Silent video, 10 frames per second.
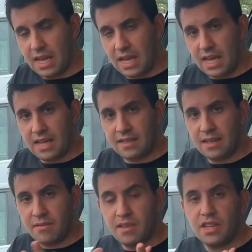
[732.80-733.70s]
and
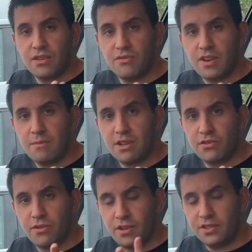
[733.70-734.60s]
uh, thank you very much
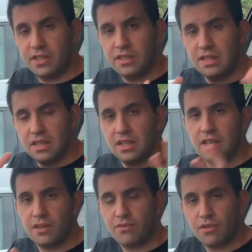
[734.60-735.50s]
for watching
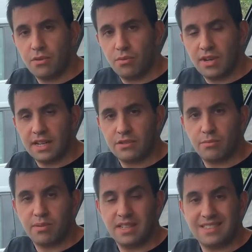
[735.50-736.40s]
if you would like to
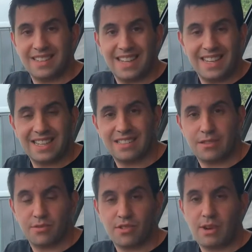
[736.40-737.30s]
please like
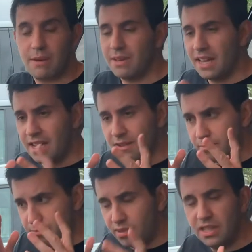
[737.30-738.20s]
subscribe and
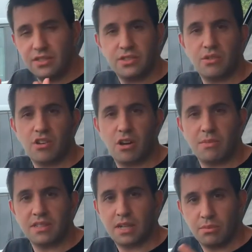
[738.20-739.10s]
please do
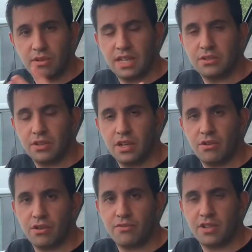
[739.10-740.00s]
comment i would like to hear
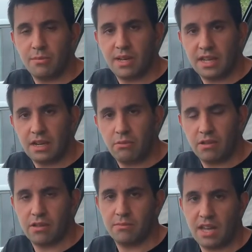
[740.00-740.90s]
your feedback i
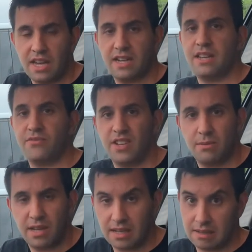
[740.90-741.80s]
welcome any
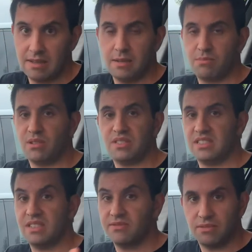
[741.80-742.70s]
feedback
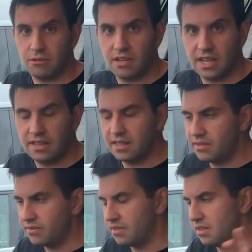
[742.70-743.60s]
positive or
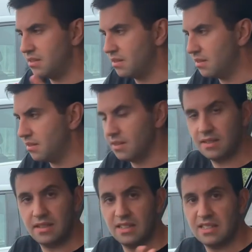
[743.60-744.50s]
negative uh, uh,
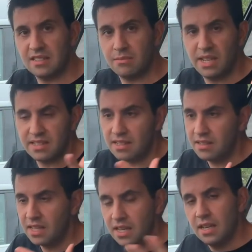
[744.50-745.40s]
it doesn't matter
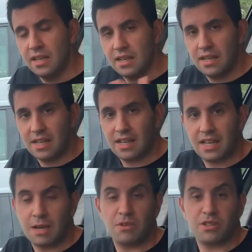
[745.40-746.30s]
uh,
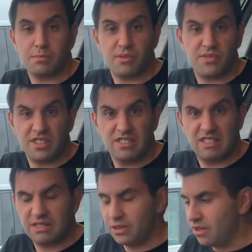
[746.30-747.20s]
i'm not a professional
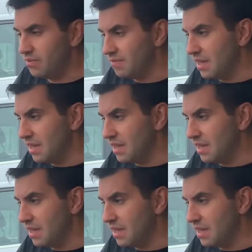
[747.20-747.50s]
as you know